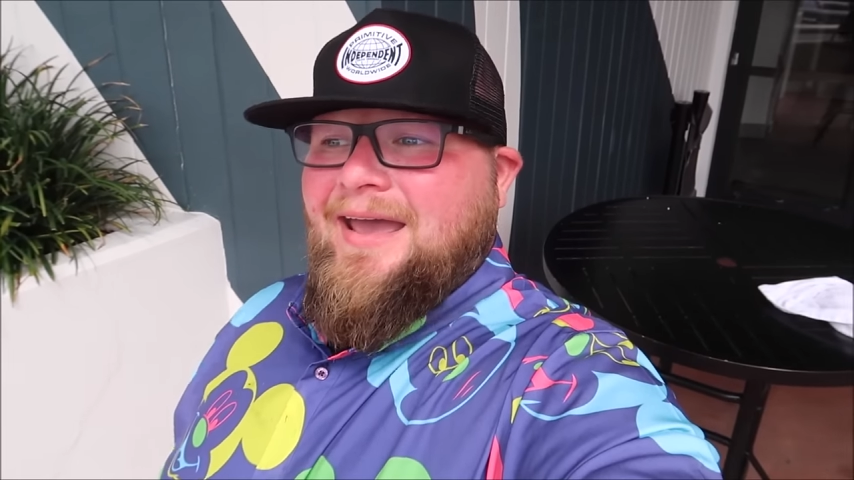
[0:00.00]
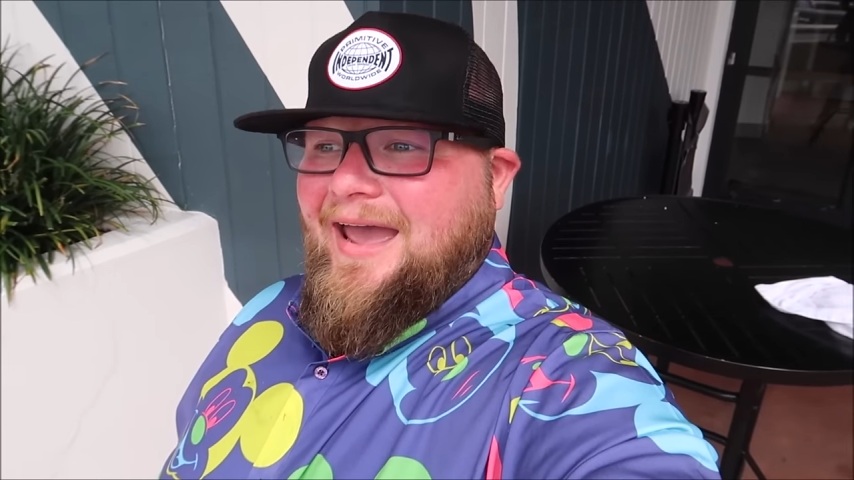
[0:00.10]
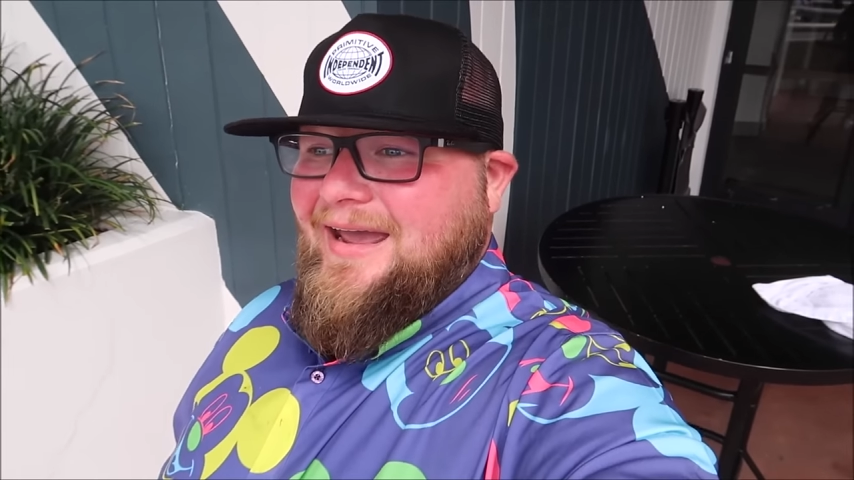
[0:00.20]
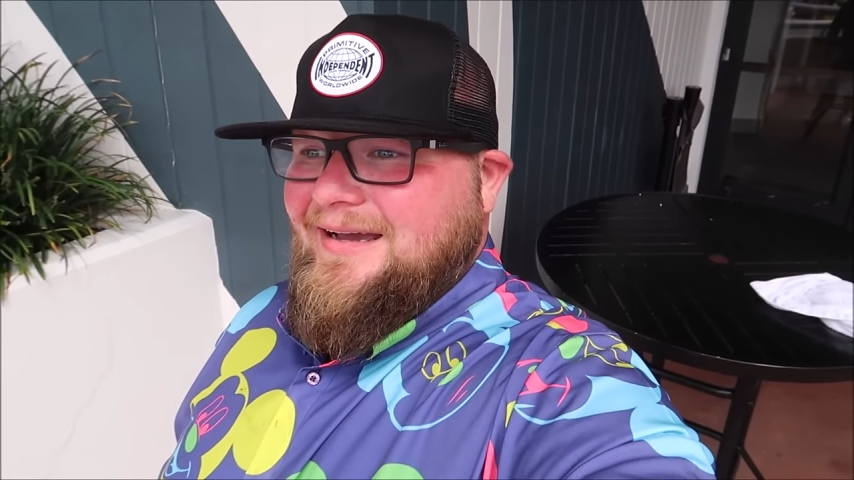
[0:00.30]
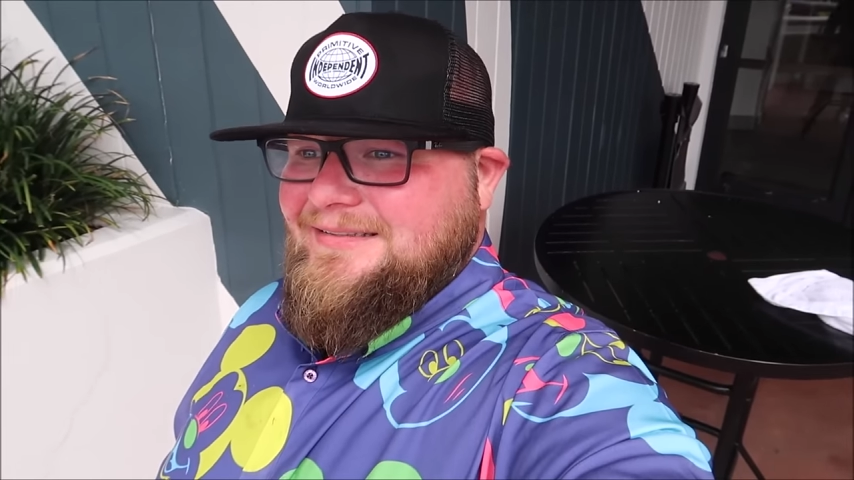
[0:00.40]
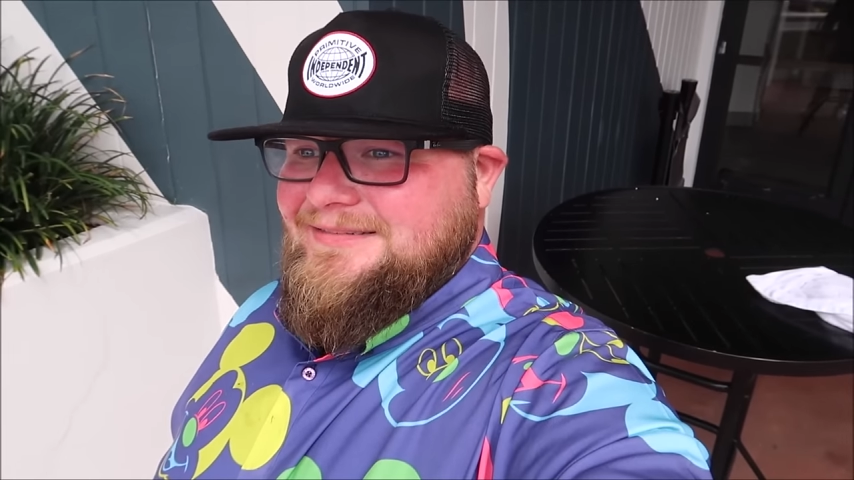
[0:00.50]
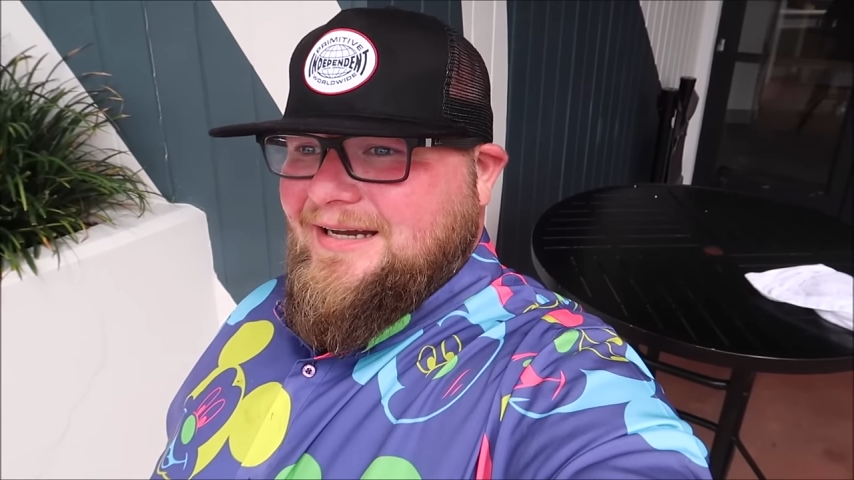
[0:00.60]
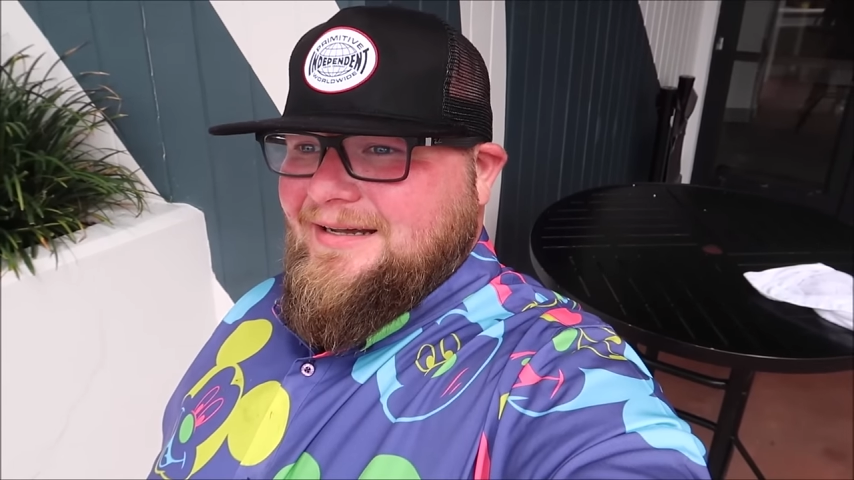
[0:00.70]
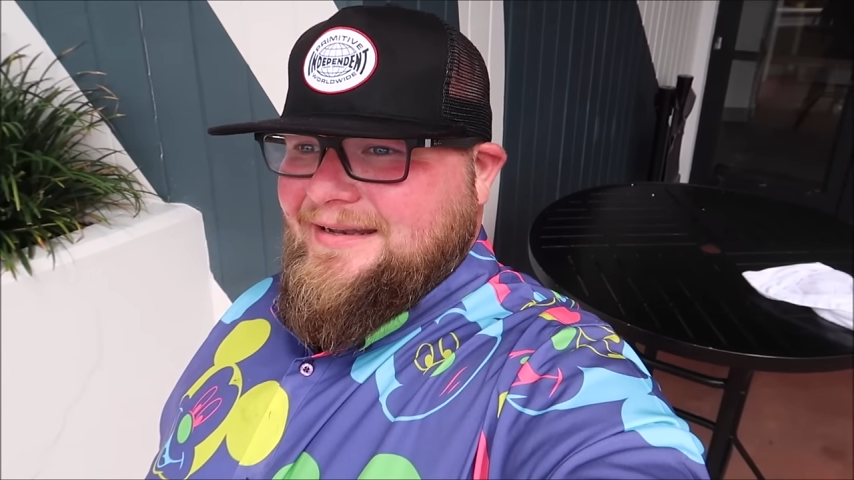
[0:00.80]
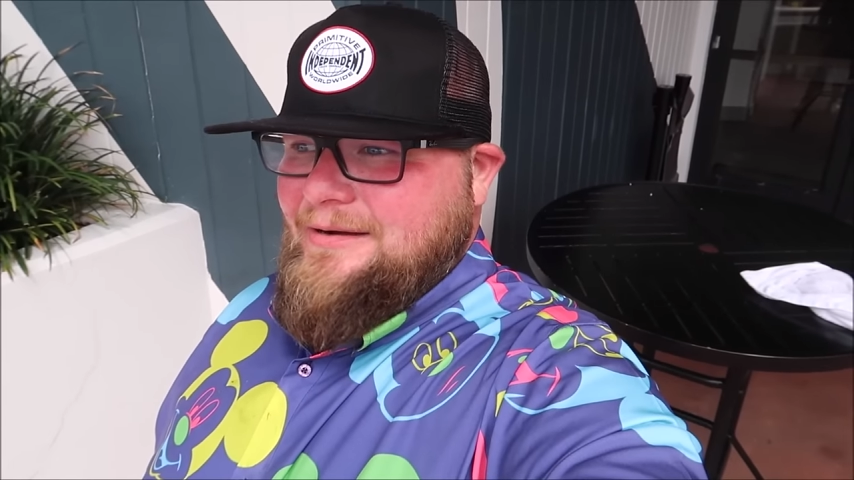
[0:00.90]
And
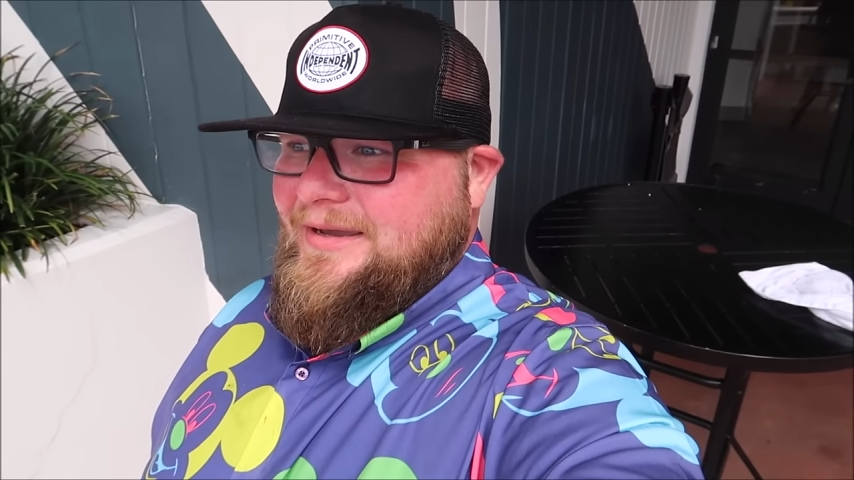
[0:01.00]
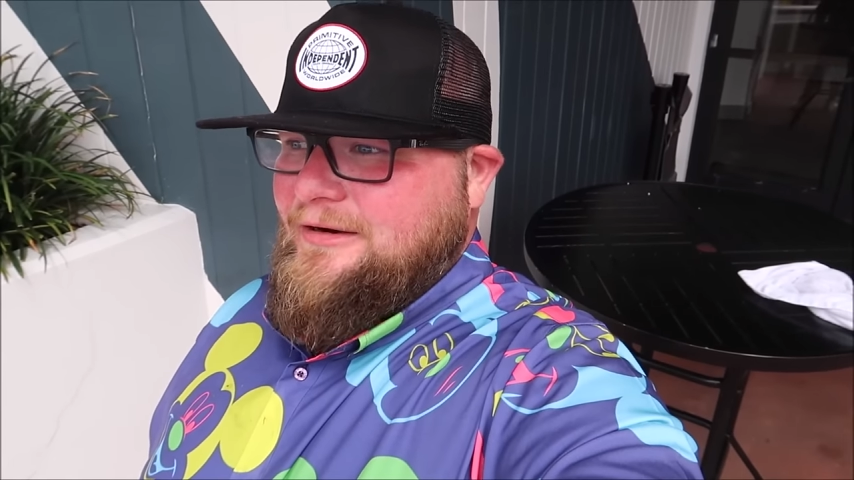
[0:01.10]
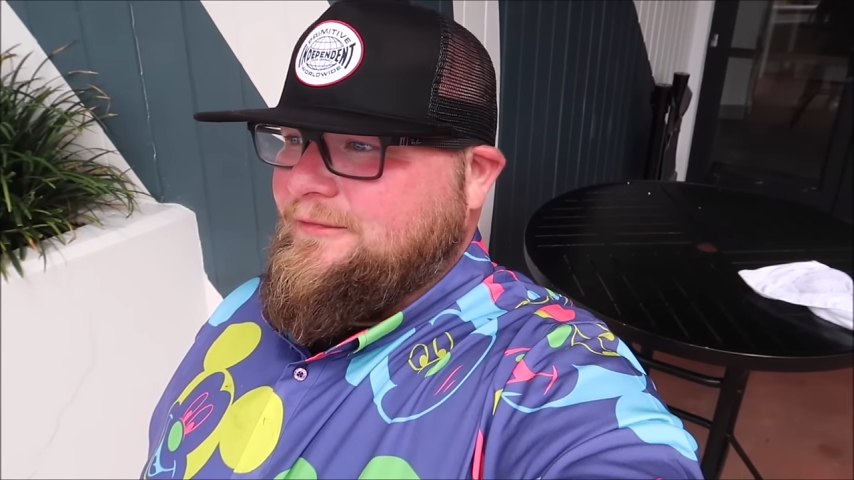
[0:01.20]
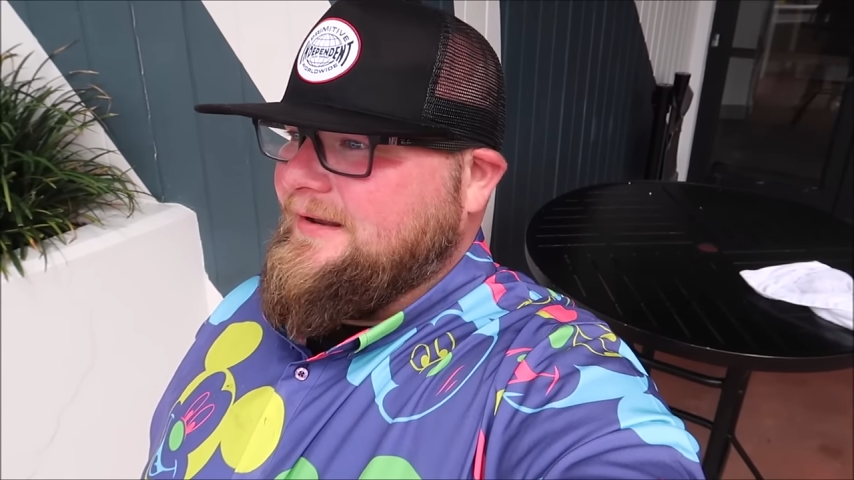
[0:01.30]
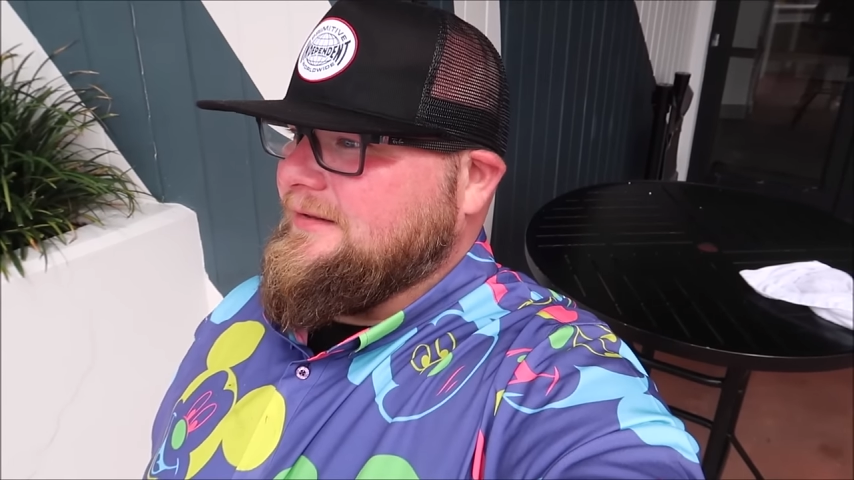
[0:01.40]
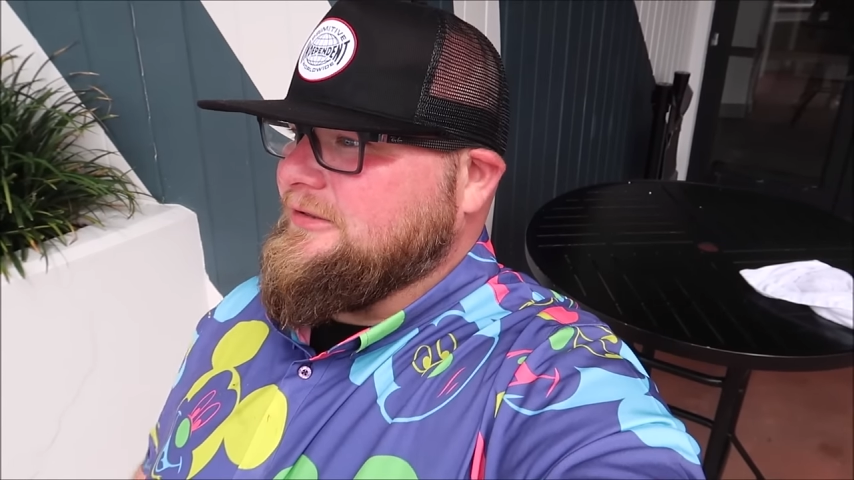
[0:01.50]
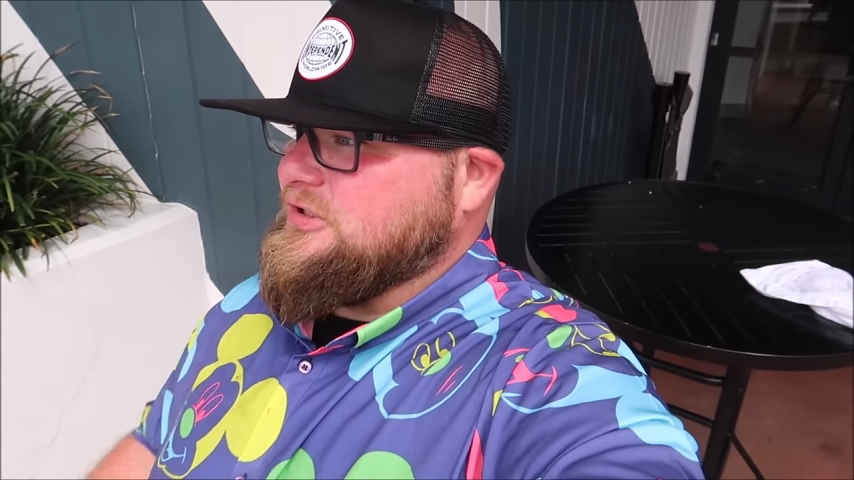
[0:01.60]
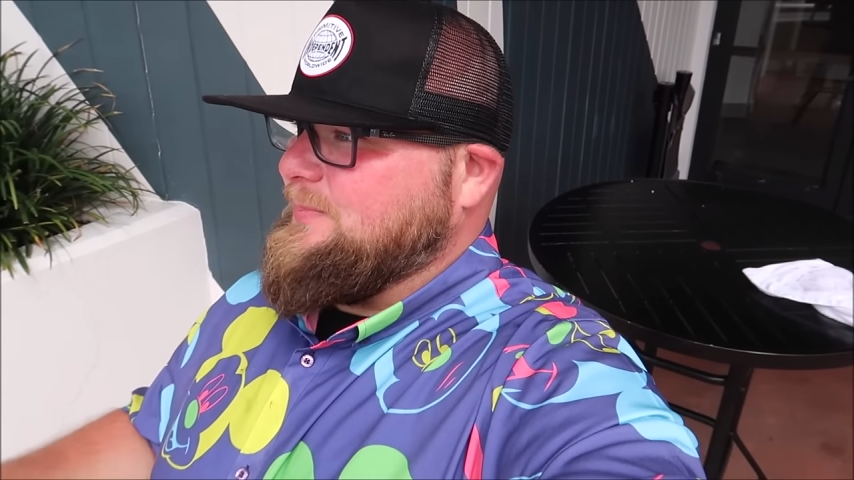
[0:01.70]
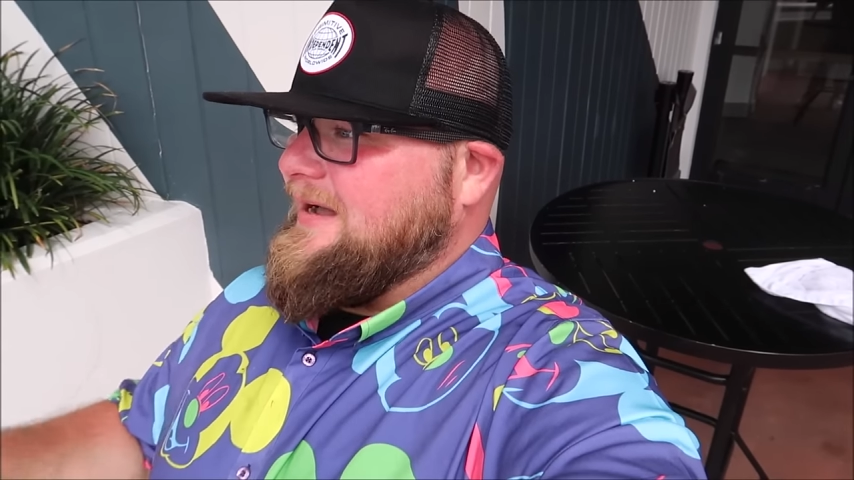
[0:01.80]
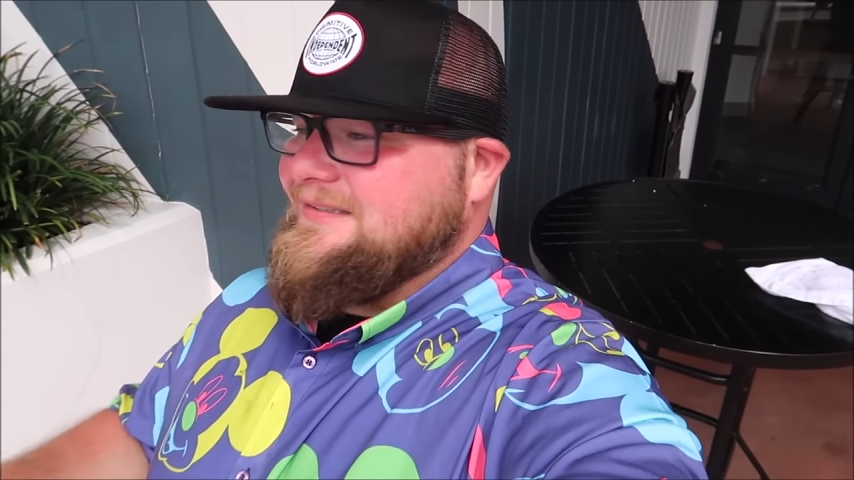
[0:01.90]
uh, now we gotta find a little
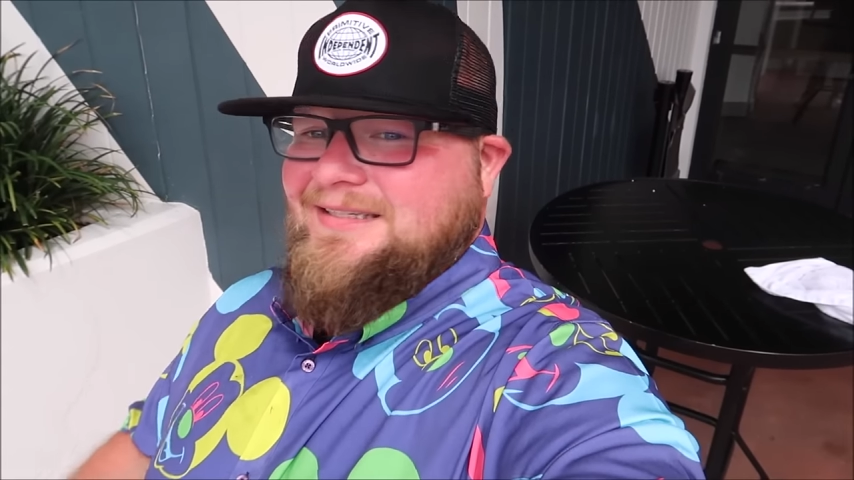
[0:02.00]
spot and